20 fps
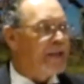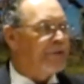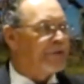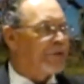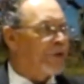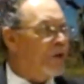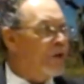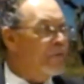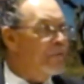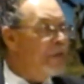
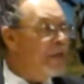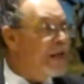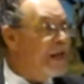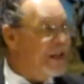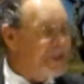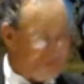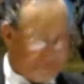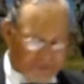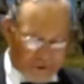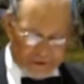
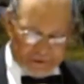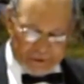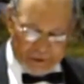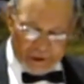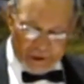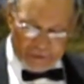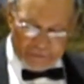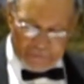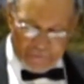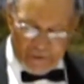
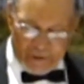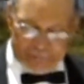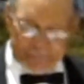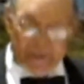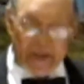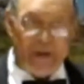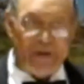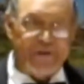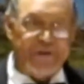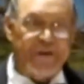determination to
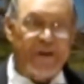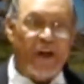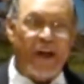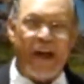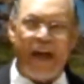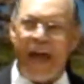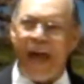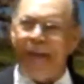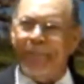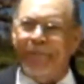
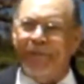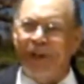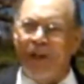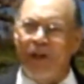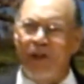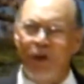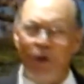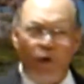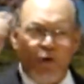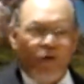administer
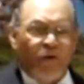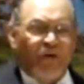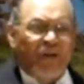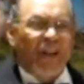absolute